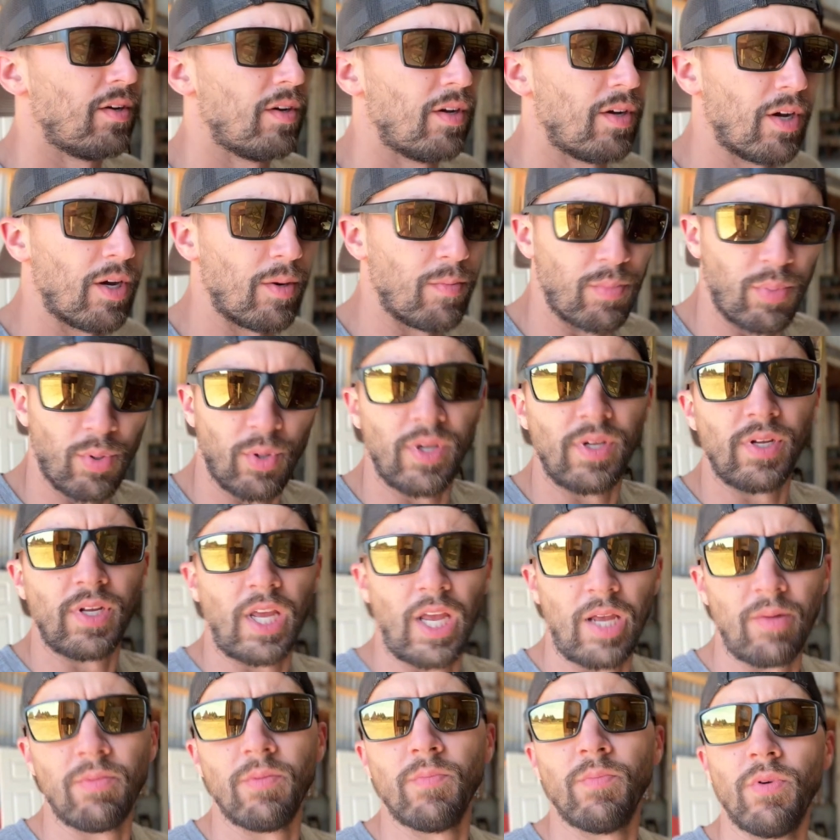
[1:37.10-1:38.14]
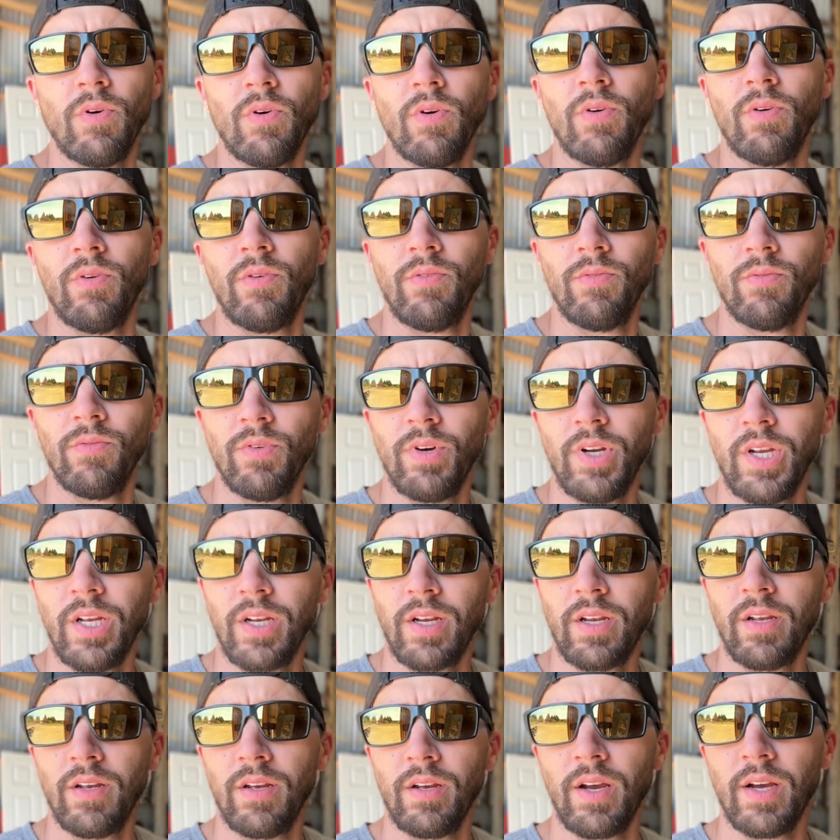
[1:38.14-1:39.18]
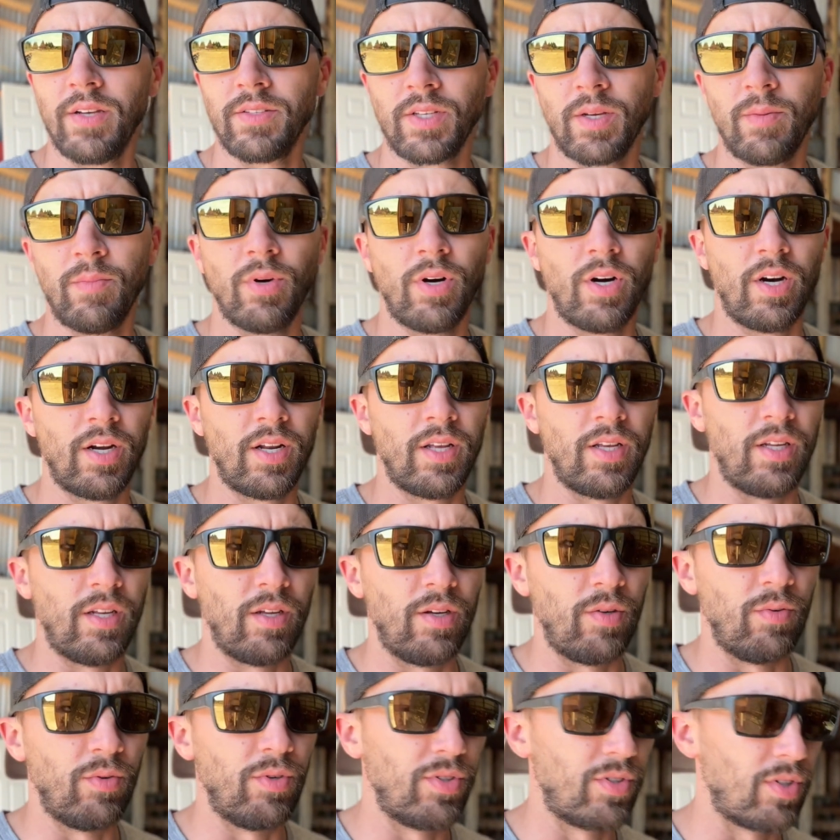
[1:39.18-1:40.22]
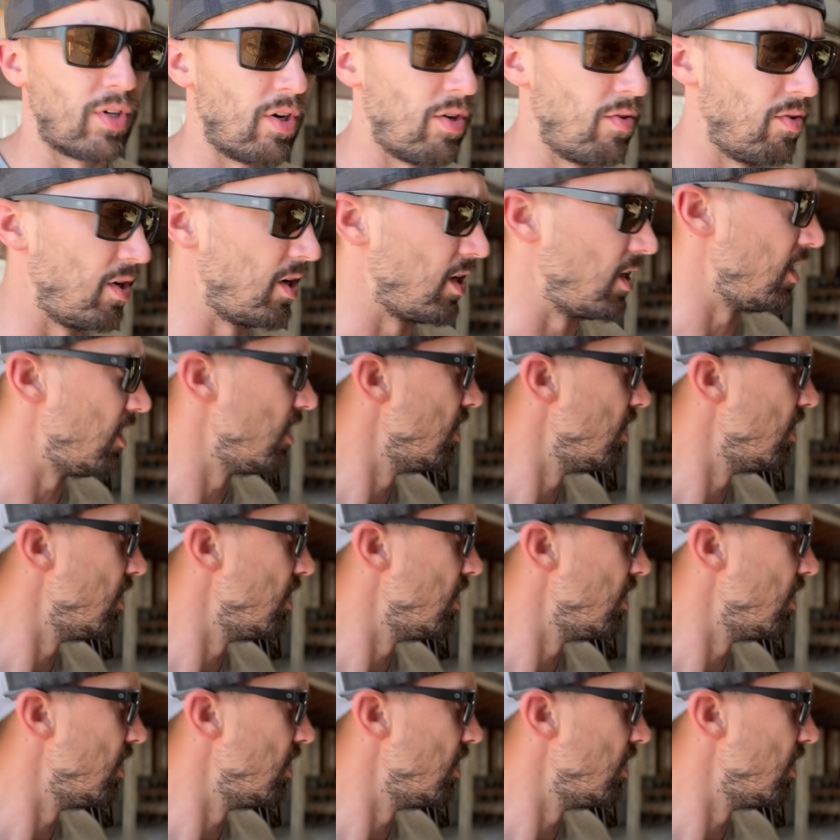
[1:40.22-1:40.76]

a pretty capable rig as I bought it. It was already